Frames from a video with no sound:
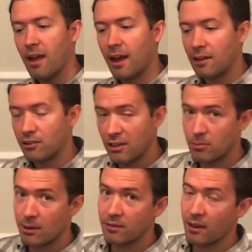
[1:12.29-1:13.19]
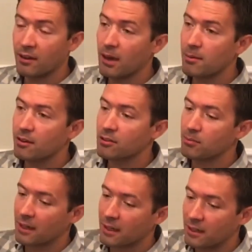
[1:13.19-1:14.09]
I change my dynamics
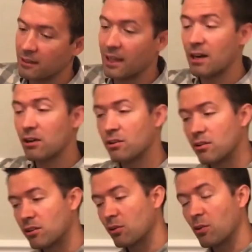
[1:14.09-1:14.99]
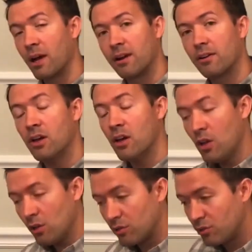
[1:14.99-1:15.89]
by getting louder or quieter,
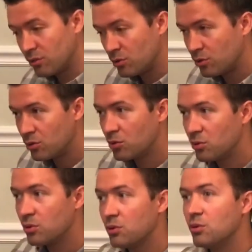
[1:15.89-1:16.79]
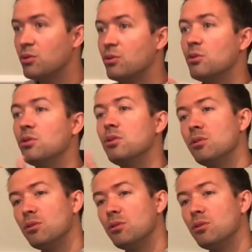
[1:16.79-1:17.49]
do.